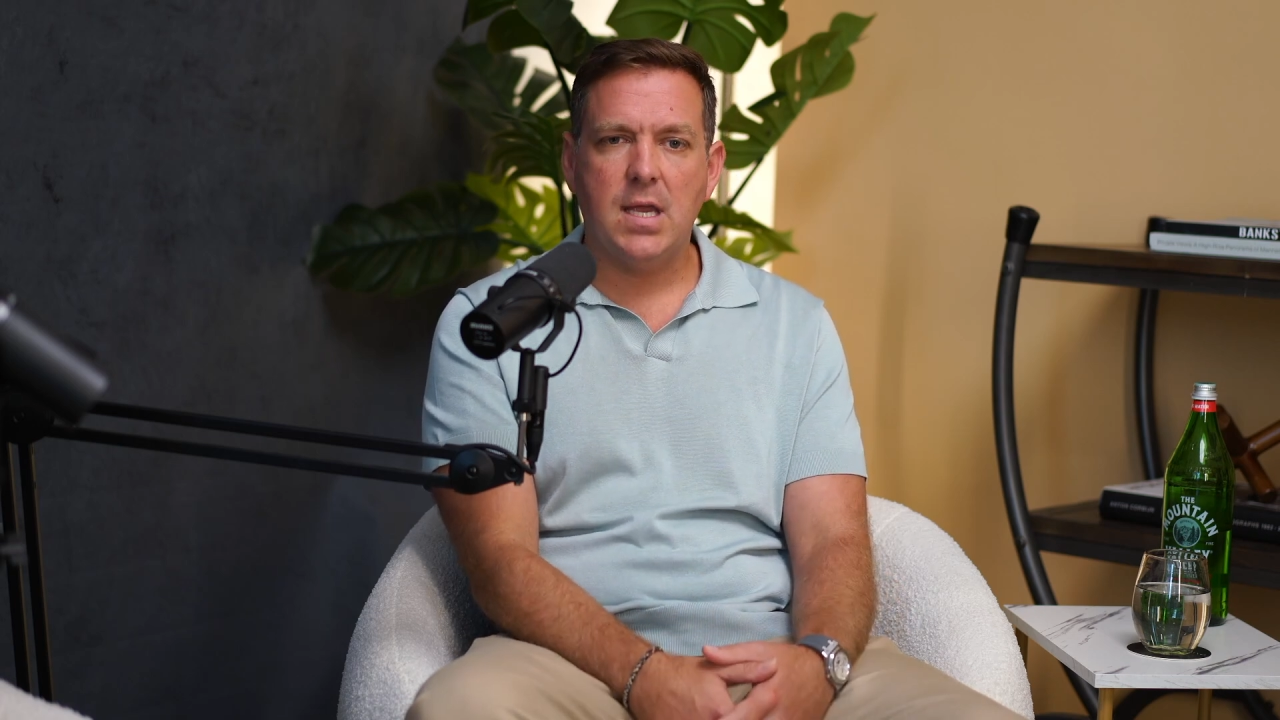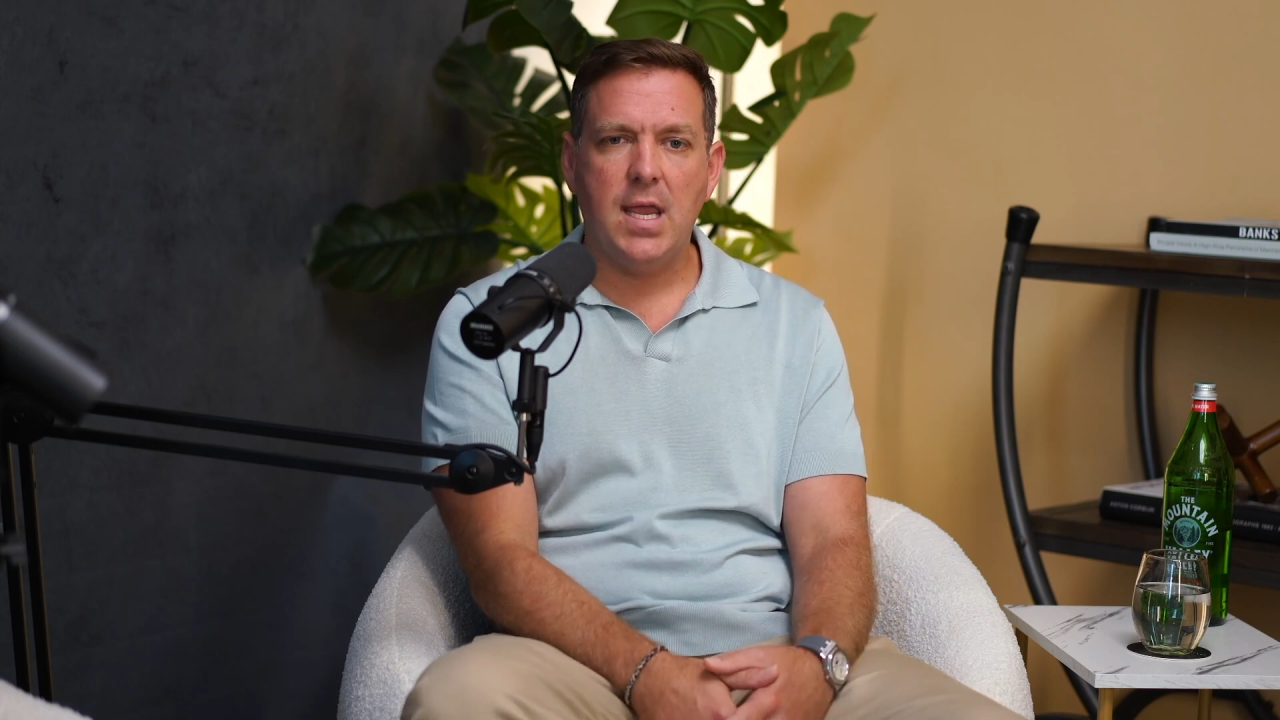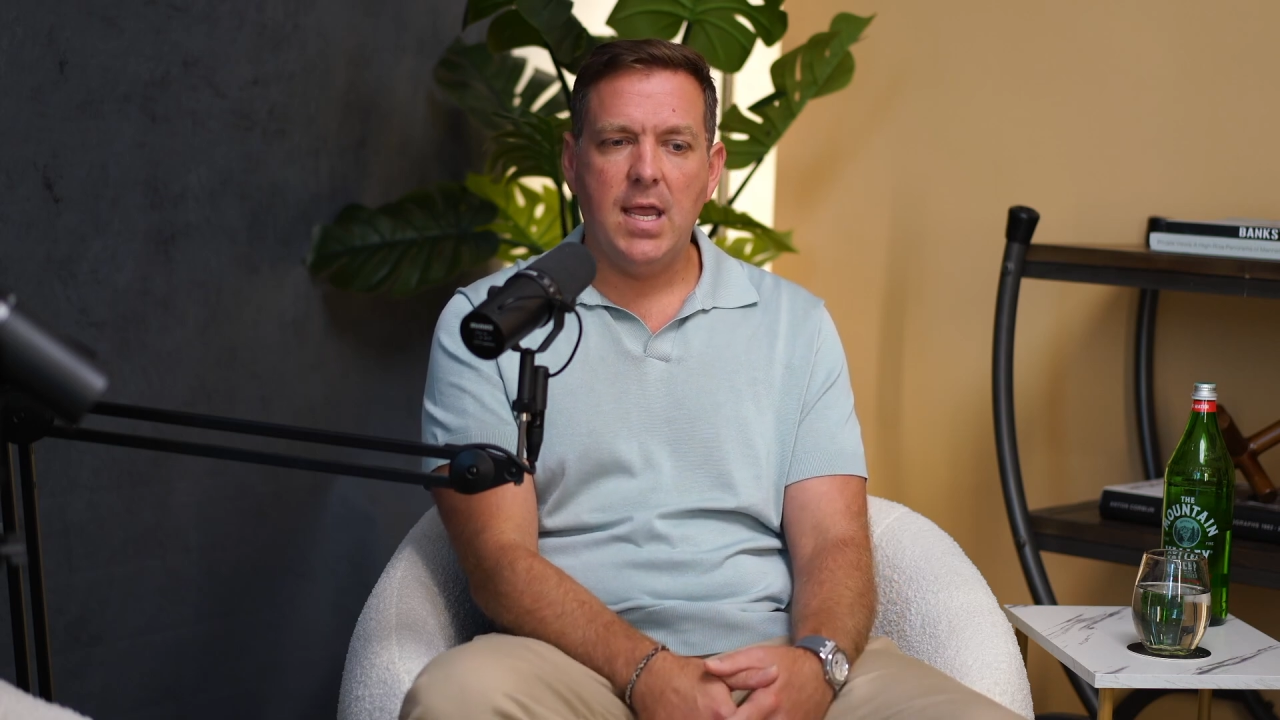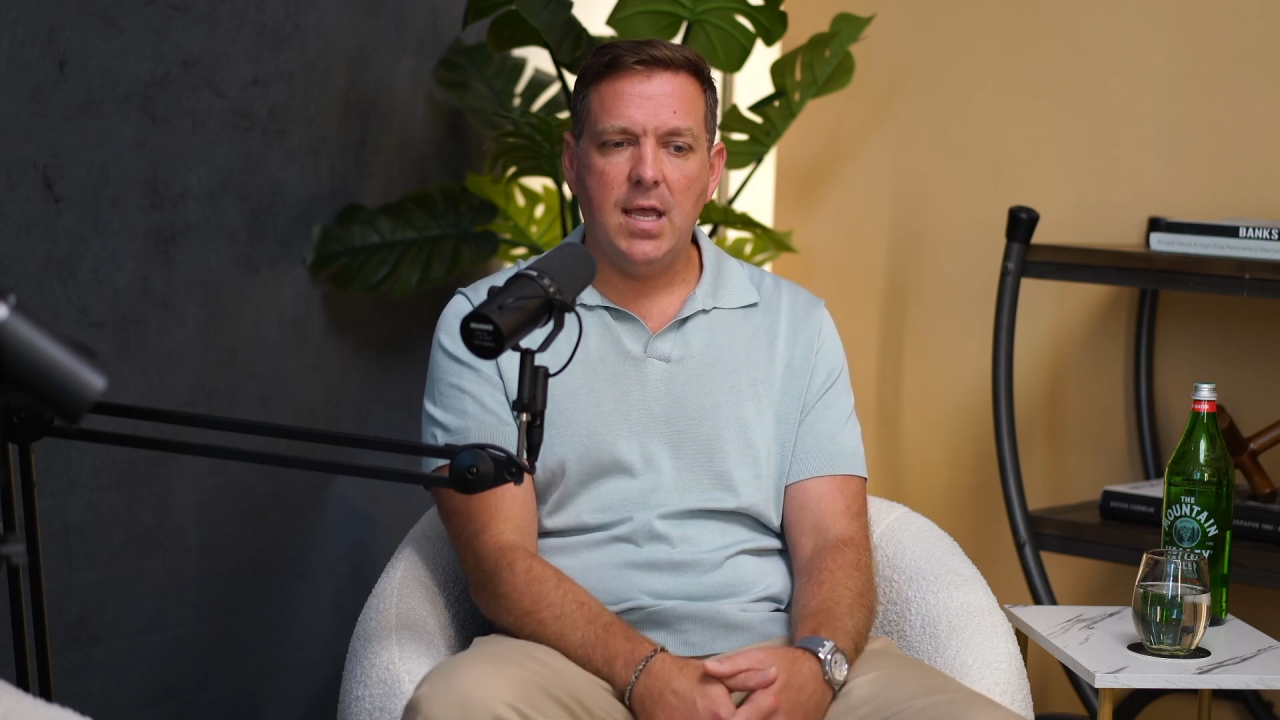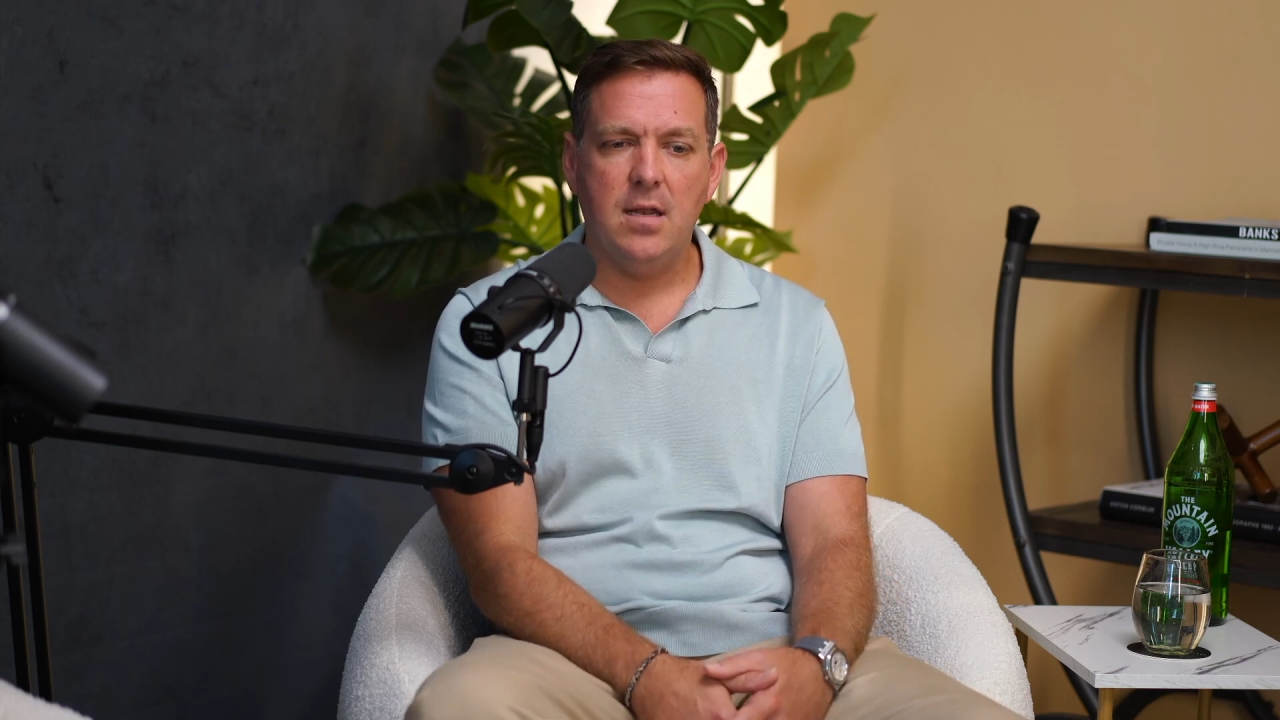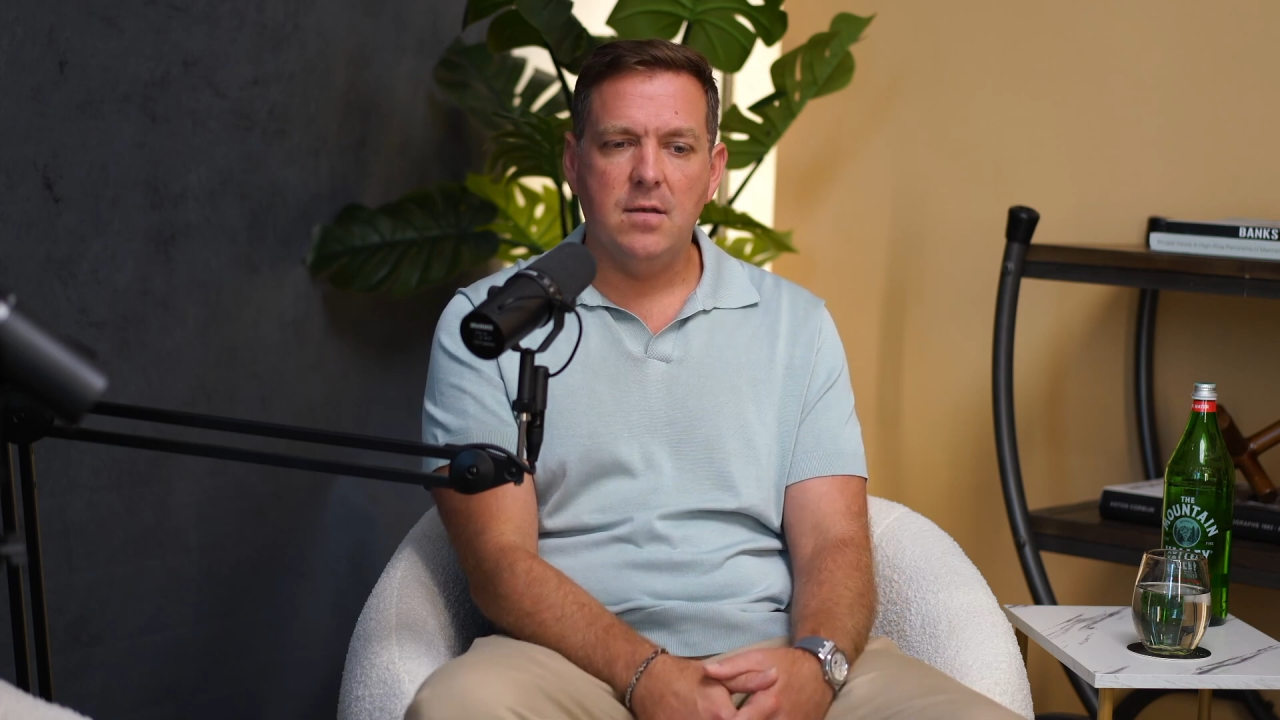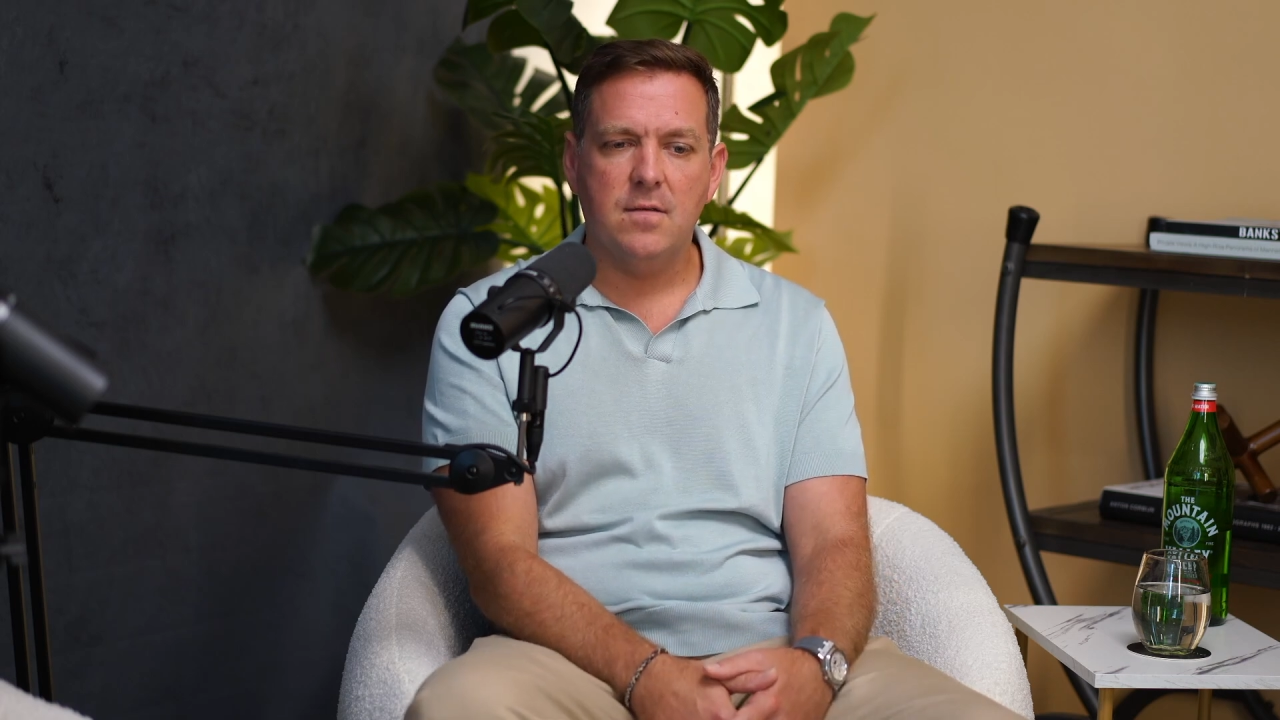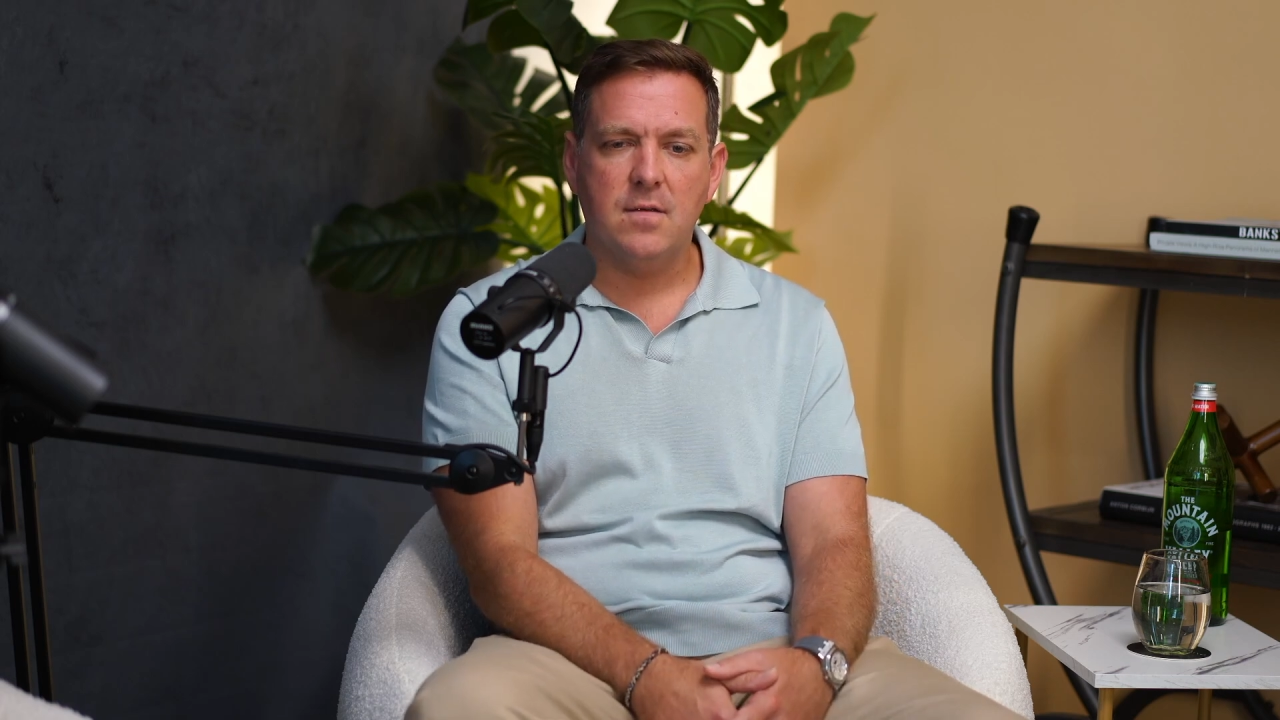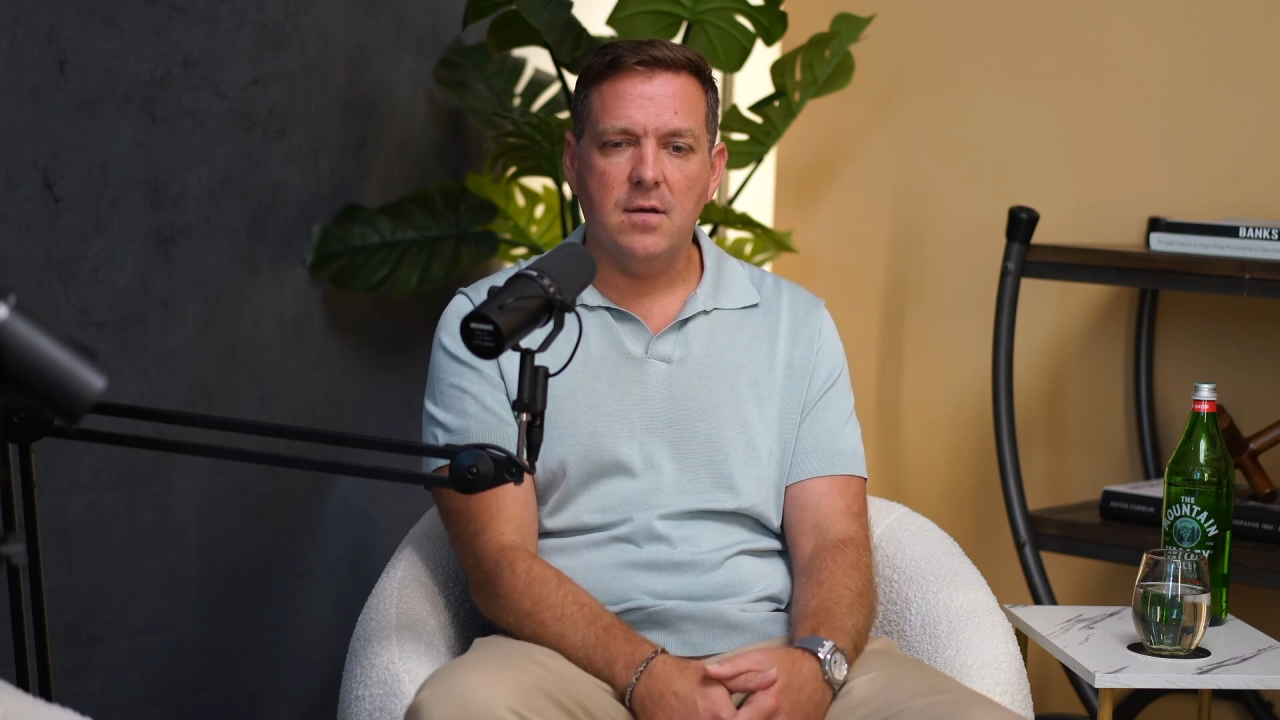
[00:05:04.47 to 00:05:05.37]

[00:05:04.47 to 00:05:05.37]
and